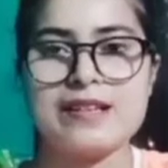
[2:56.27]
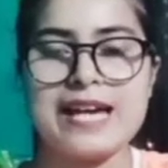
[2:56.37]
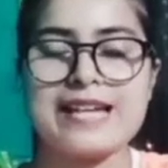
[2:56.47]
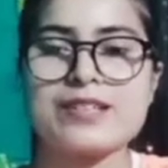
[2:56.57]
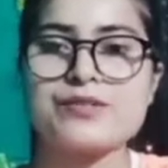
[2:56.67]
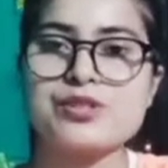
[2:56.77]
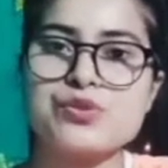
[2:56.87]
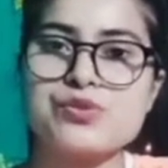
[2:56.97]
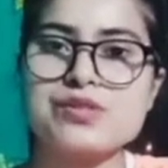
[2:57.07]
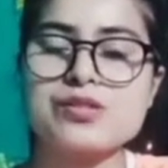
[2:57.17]
And the
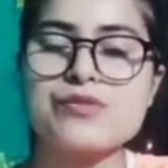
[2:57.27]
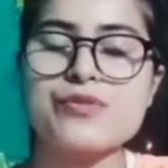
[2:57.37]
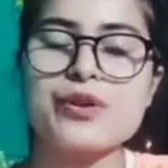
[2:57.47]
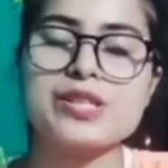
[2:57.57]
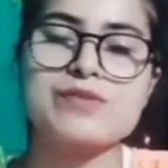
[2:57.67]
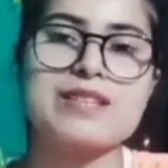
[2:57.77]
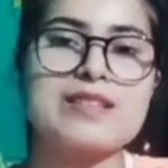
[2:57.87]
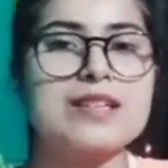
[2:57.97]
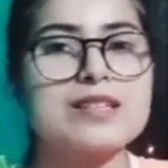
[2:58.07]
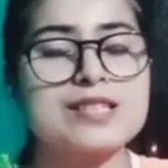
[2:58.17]
resources of forest, when
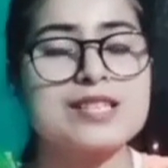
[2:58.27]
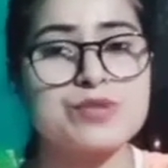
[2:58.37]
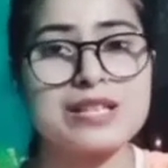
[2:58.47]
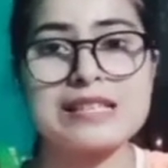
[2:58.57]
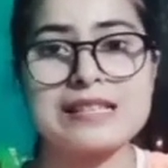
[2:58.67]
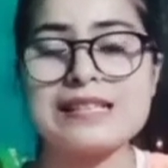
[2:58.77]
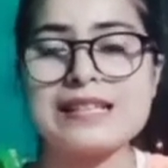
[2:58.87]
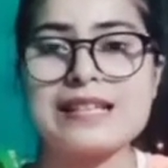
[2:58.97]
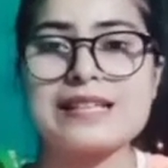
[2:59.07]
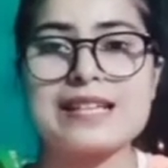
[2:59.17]
these were needed
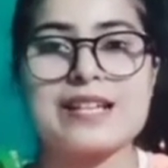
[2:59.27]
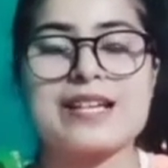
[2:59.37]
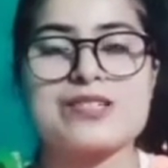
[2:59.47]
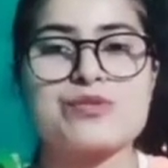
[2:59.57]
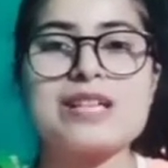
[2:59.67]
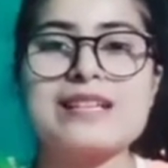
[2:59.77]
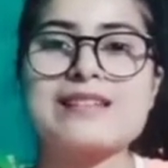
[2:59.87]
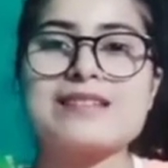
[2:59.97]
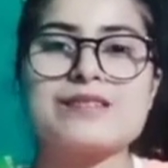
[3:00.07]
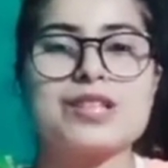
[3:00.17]
there in the industry,
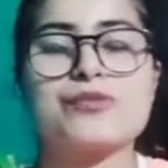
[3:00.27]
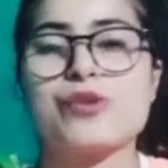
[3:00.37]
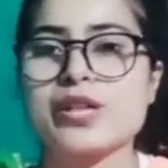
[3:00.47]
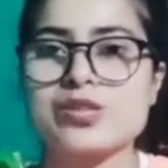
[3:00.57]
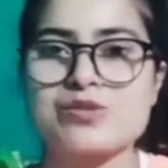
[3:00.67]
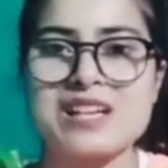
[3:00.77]
then the forests were